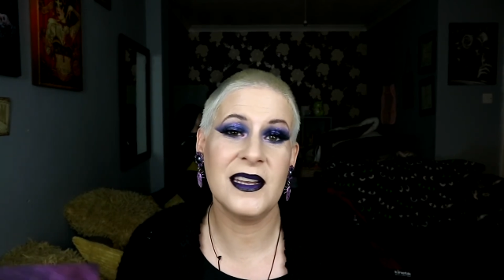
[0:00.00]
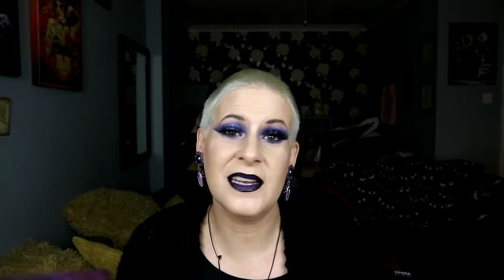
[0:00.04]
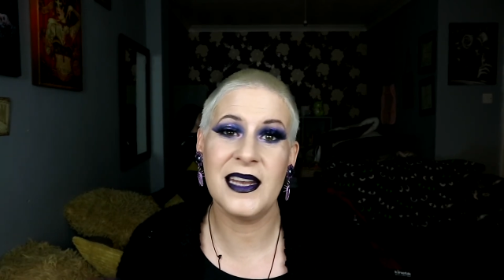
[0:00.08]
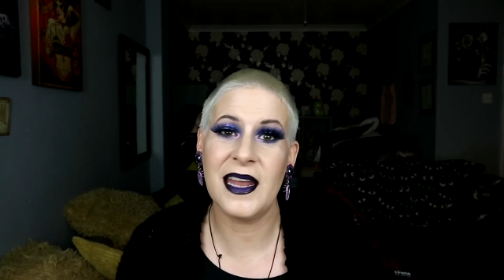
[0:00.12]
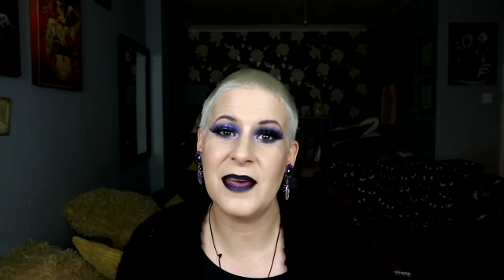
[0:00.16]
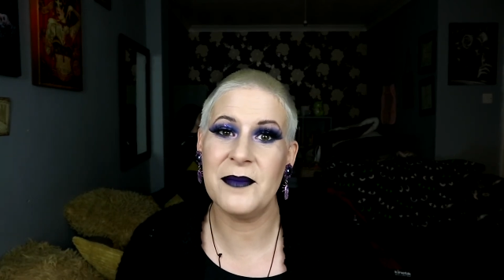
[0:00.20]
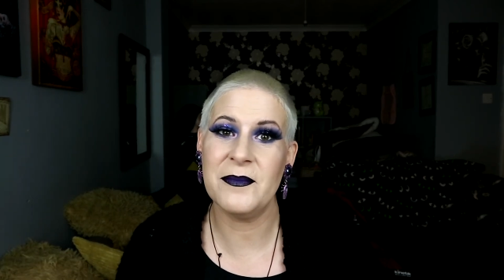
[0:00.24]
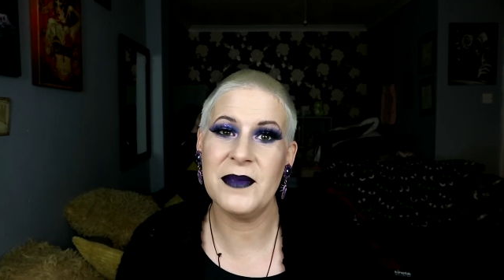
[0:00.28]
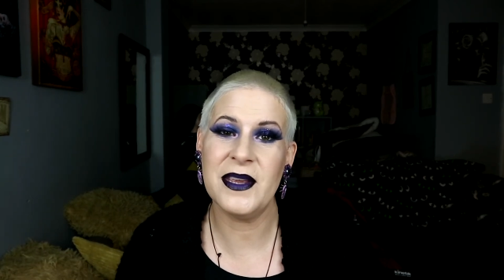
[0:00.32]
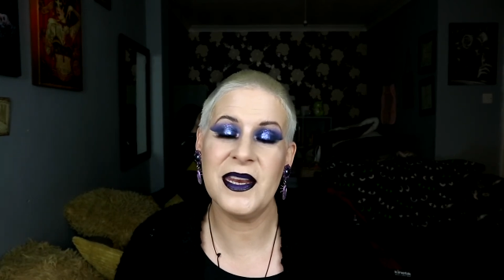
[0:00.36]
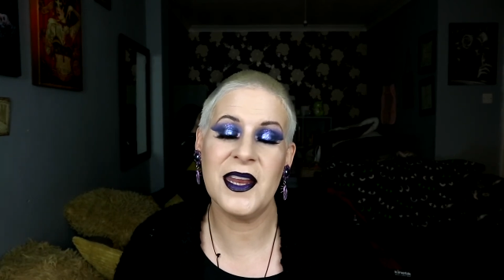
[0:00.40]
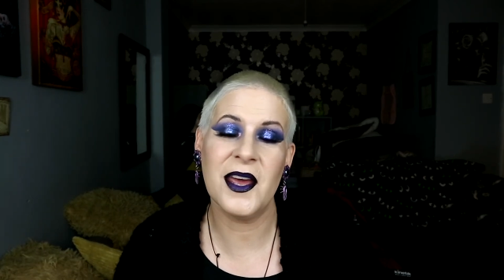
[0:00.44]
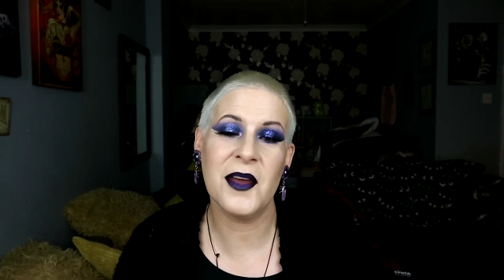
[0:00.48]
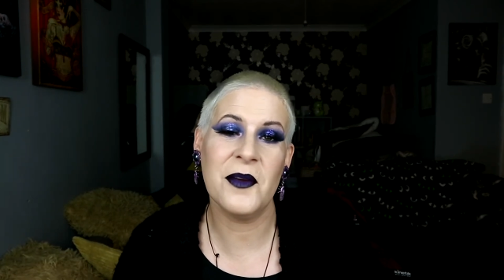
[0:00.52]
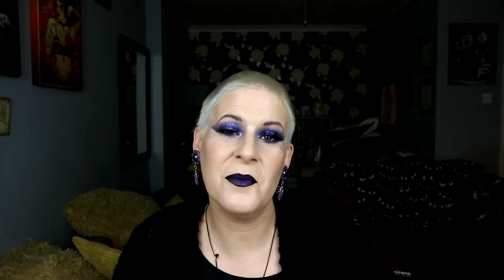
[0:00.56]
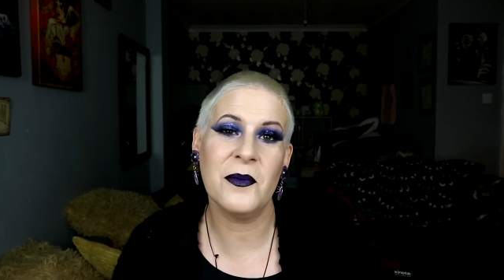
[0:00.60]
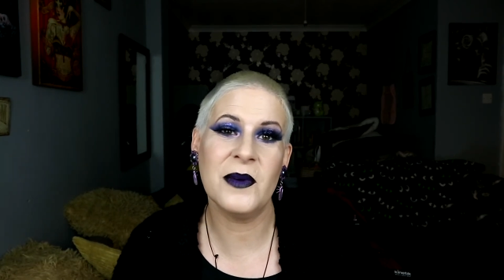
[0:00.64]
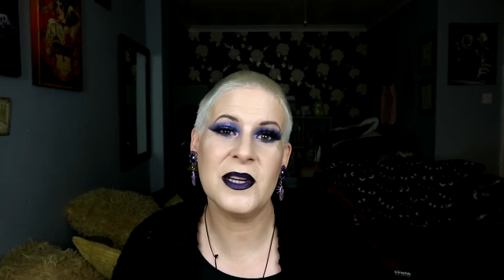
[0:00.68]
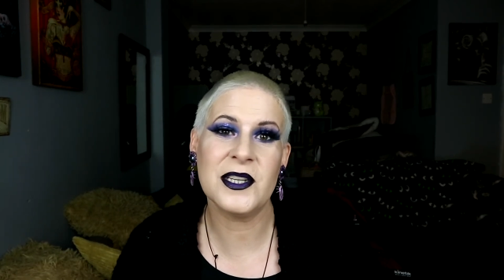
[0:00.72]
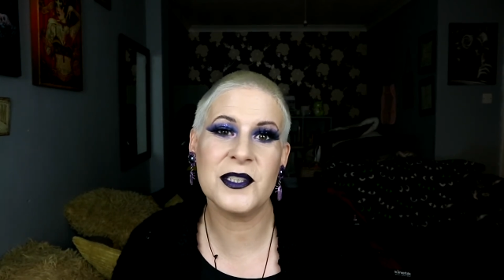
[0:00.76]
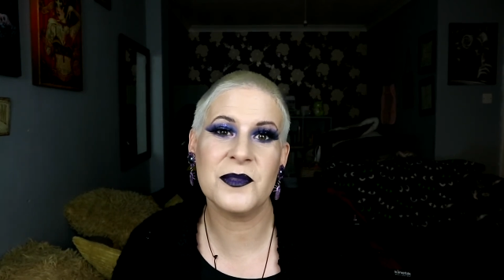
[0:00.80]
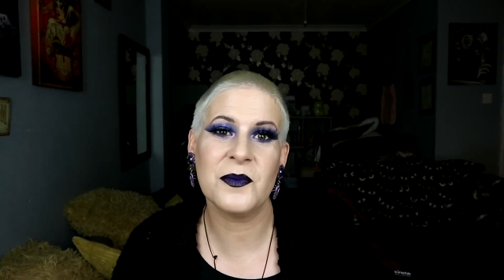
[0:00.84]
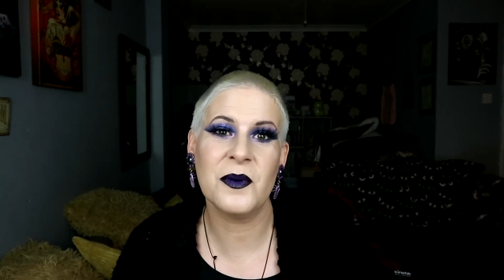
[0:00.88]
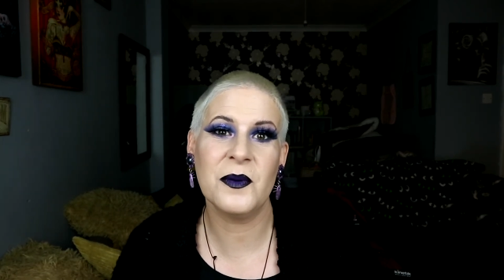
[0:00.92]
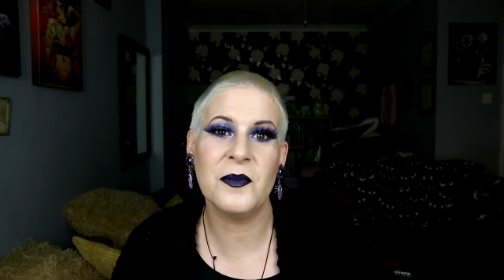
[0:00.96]
let me know
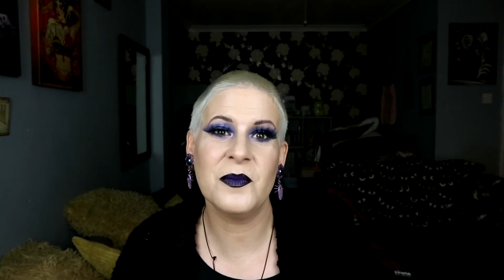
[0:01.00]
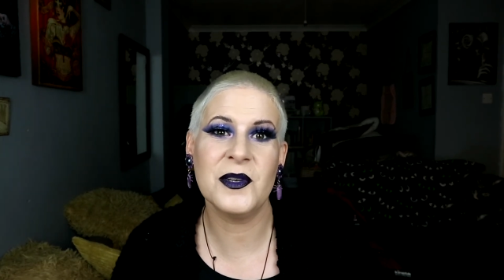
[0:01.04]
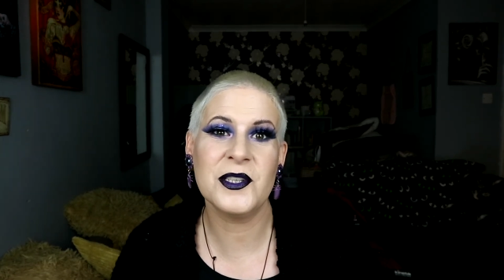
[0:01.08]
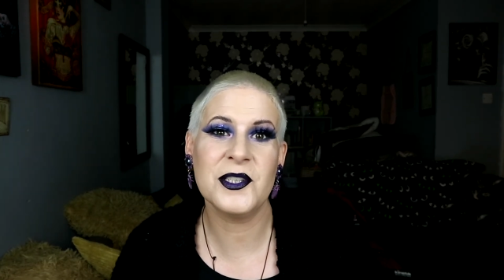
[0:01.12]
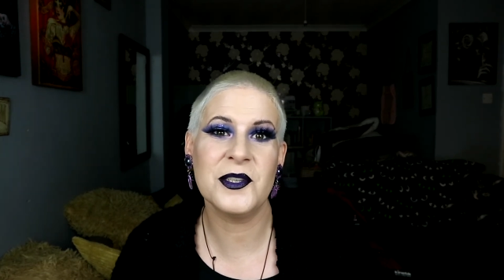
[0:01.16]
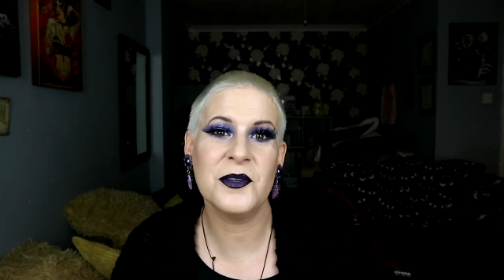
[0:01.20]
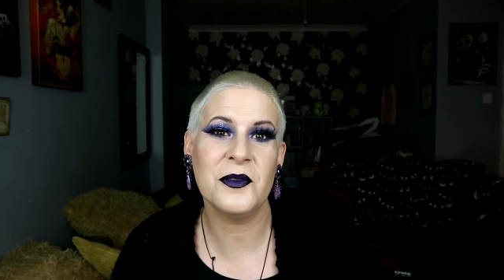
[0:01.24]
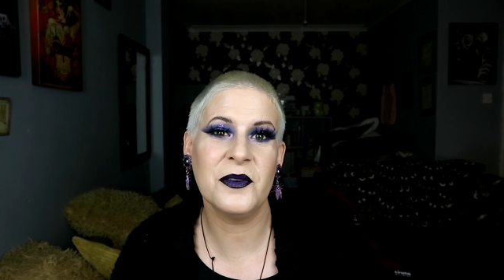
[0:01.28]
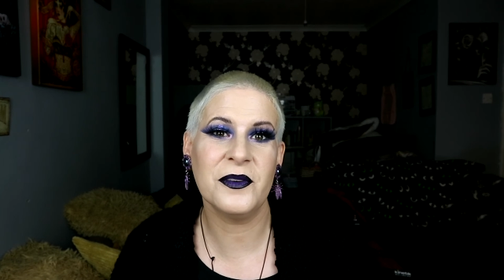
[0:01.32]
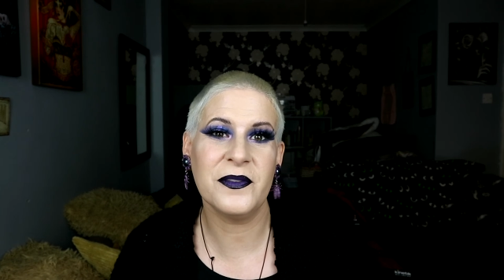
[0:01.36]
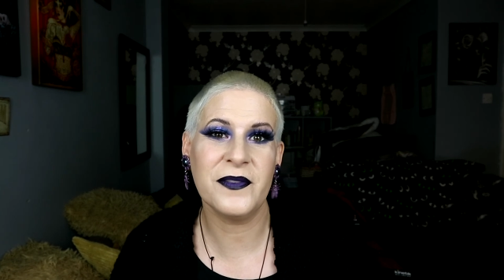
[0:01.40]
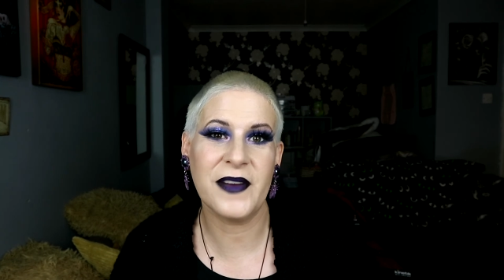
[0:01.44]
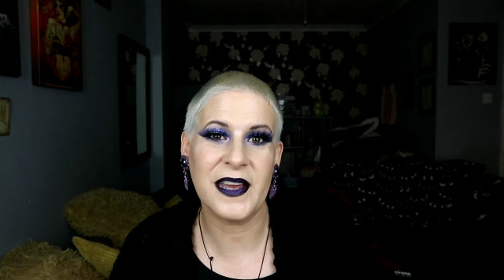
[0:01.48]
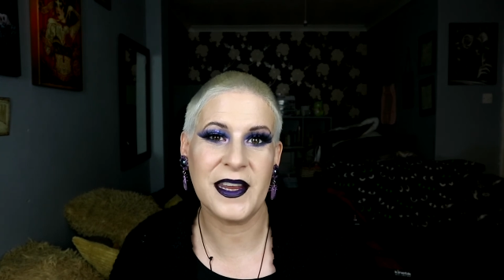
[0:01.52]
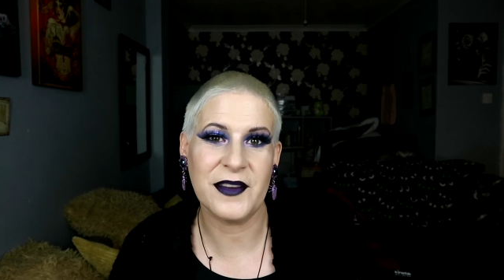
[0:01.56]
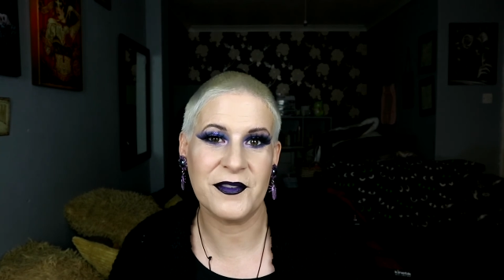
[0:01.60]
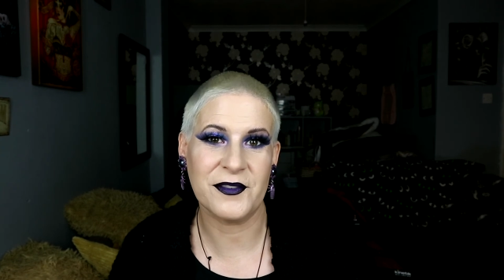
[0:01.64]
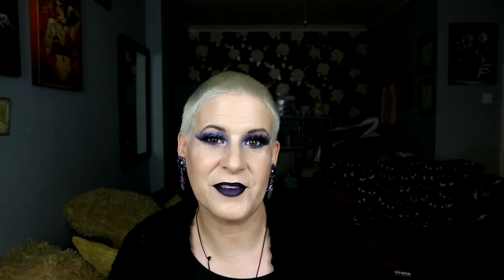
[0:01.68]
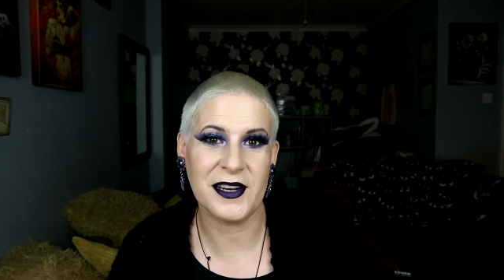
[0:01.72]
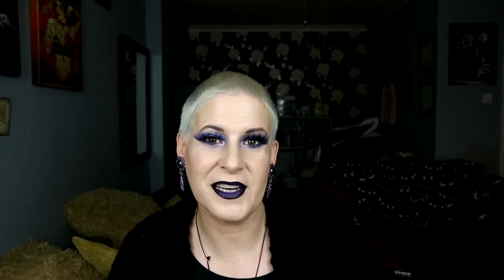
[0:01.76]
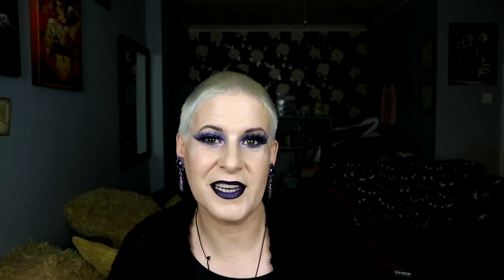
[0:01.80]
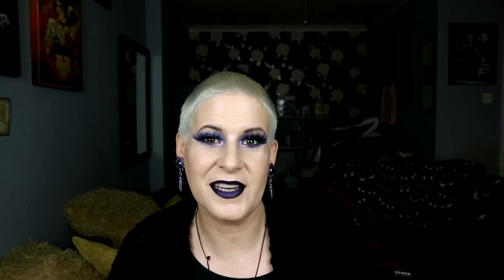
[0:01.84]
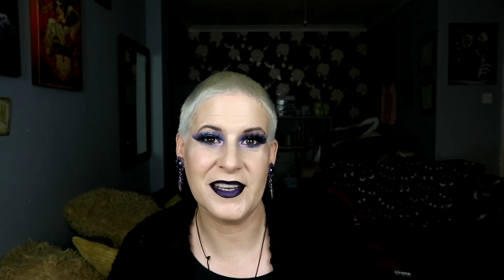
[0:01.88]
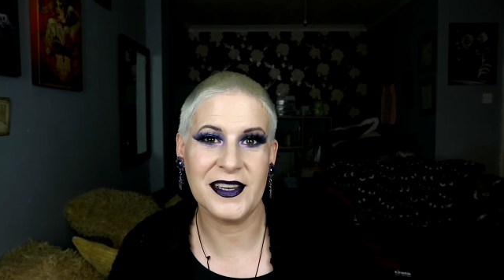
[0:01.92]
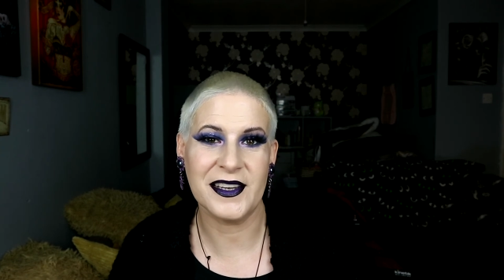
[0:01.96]
which one was your
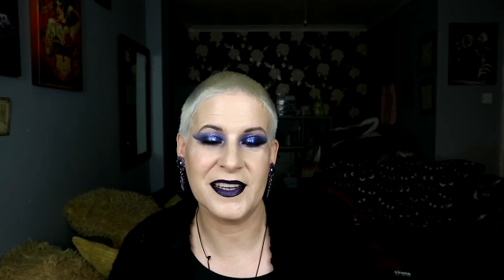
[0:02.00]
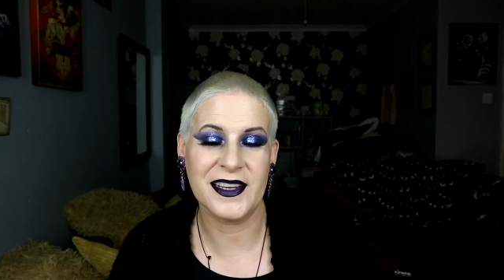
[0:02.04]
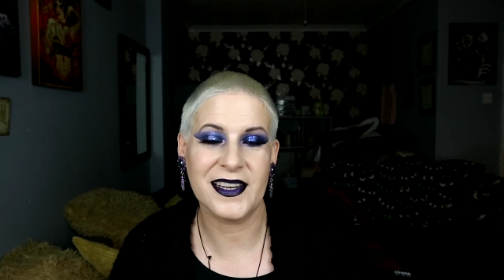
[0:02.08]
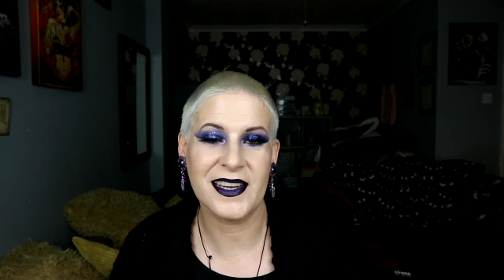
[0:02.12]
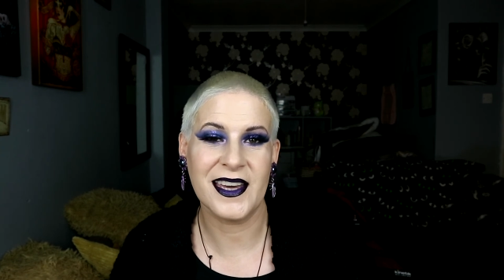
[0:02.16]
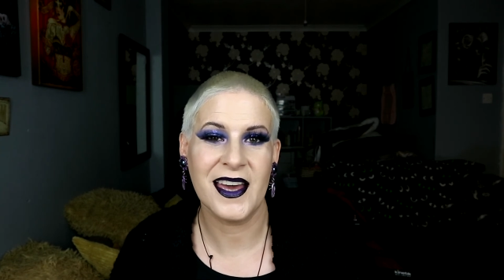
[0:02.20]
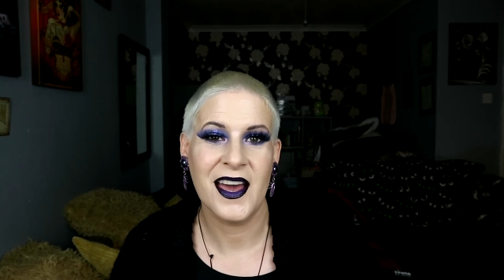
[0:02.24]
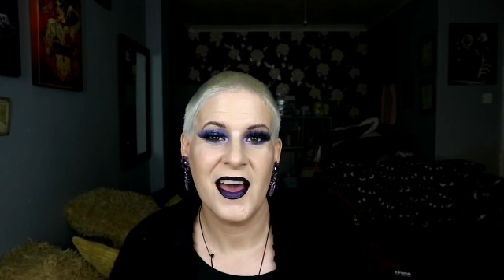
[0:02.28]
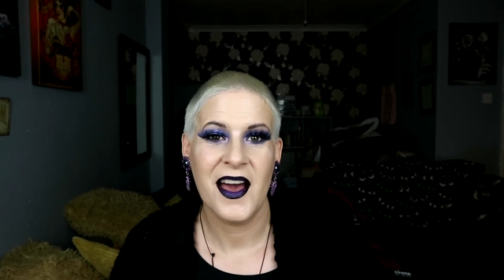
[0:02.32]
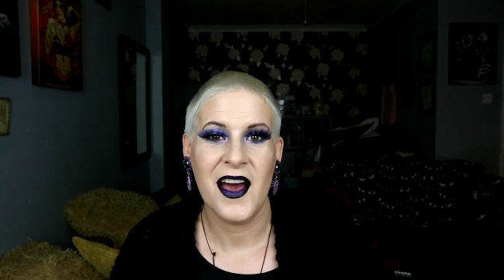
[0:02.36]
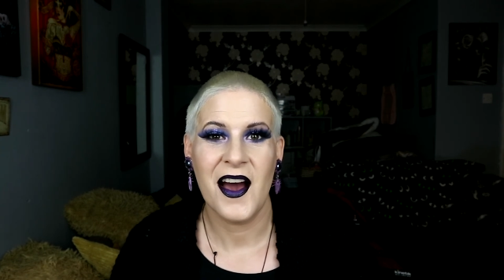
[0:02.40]
favourite look.